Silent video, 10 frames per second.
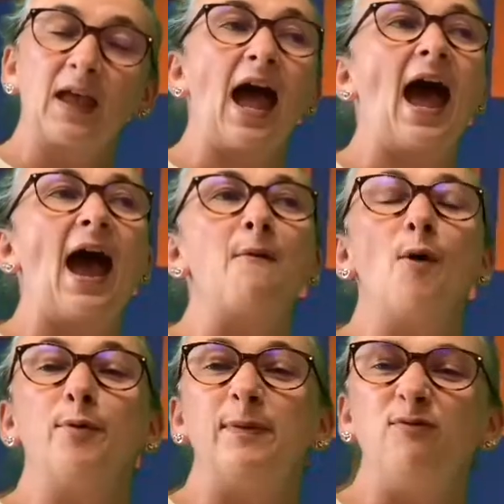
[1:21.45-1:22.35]
and
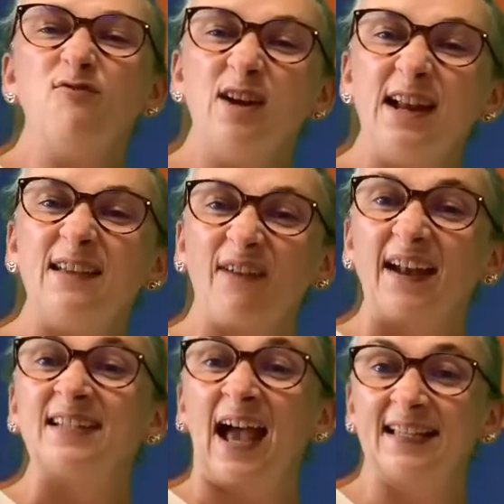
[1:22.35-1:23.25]
what would be really
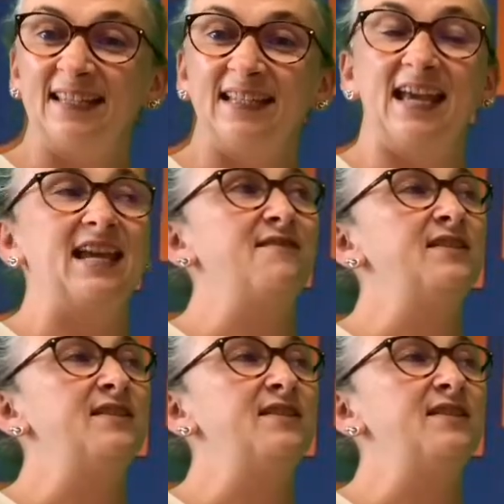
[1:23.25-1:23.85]
fantastic